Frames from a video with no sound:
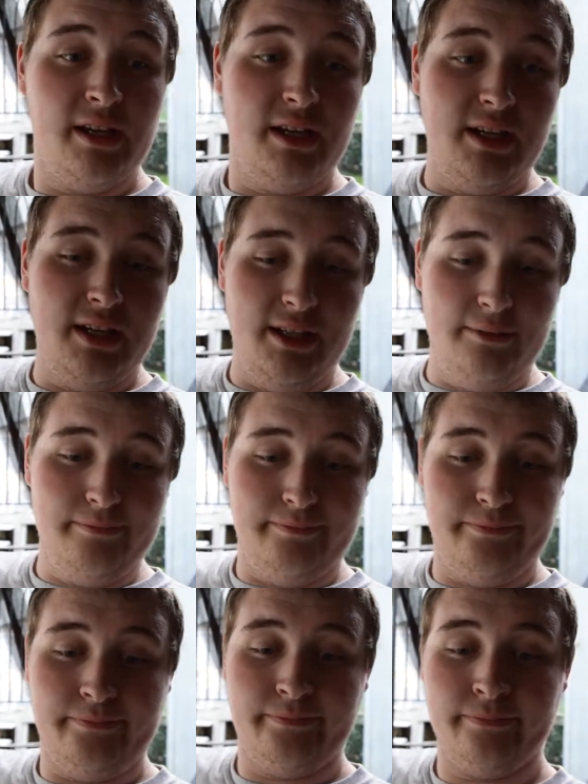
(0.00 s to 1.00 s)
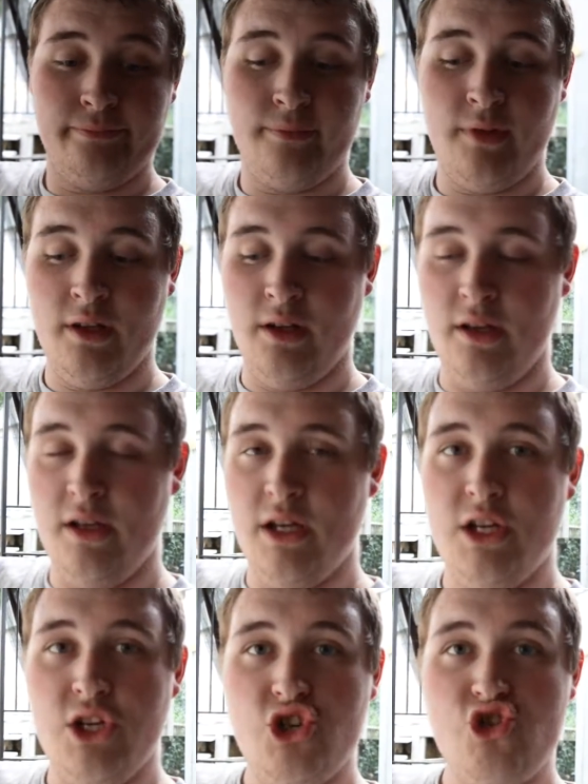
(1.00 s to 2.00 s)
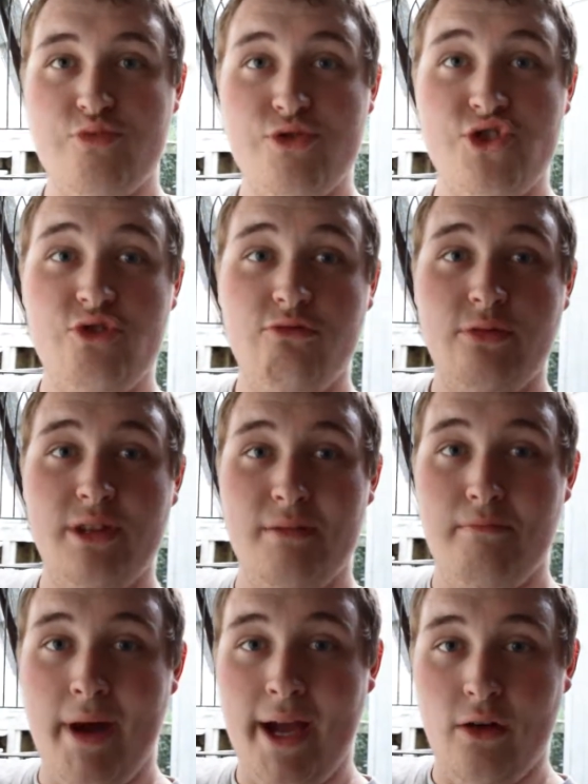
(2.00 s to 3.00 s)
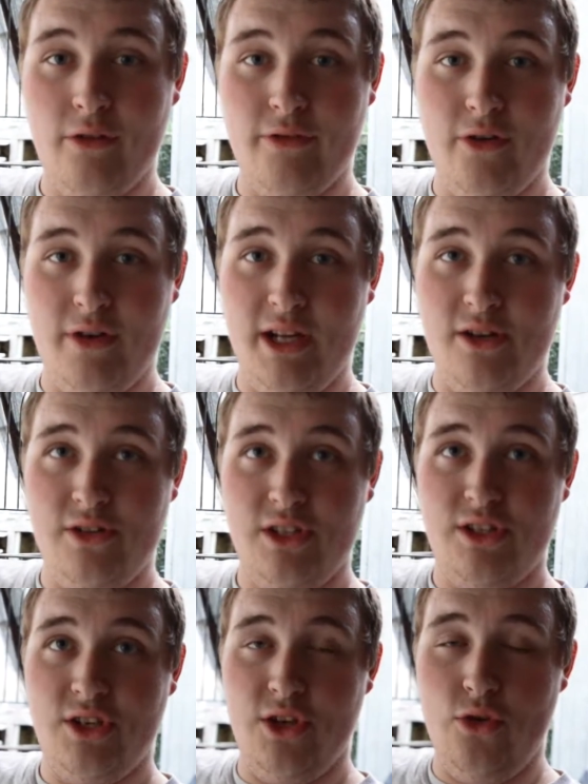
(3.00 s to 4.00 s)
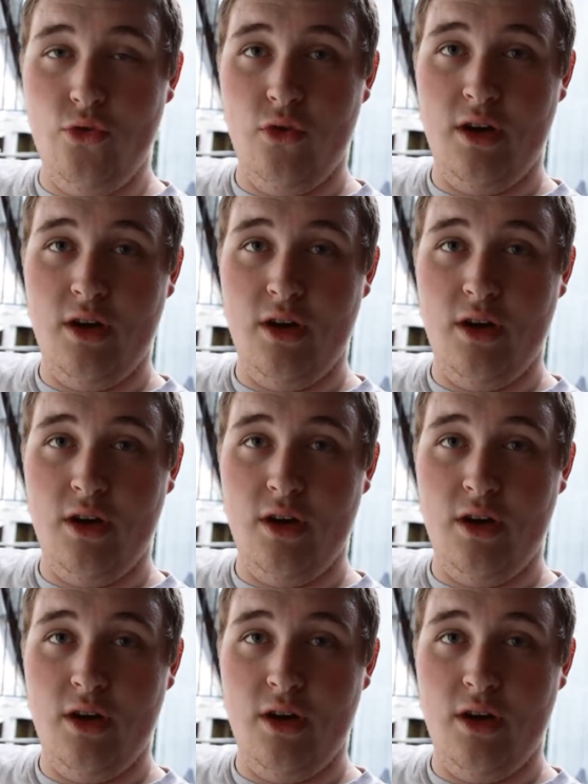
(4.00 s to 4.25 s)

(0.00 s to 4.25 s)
Um, so presumably the microphone hears it too.